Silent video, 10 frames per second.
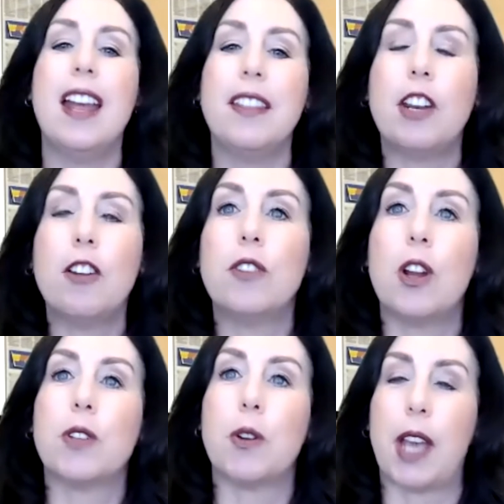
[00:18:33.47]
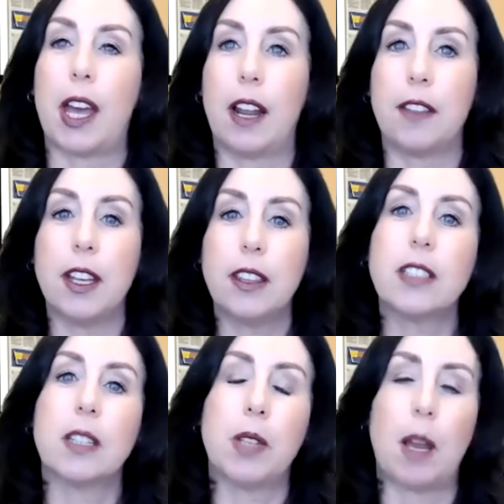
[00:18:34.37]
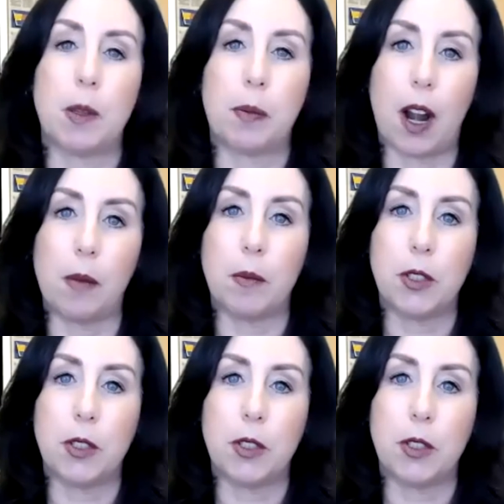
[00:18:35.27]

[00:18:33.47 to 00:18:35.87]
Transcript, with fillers: They don't know you yet. And I think that's sometimes a problem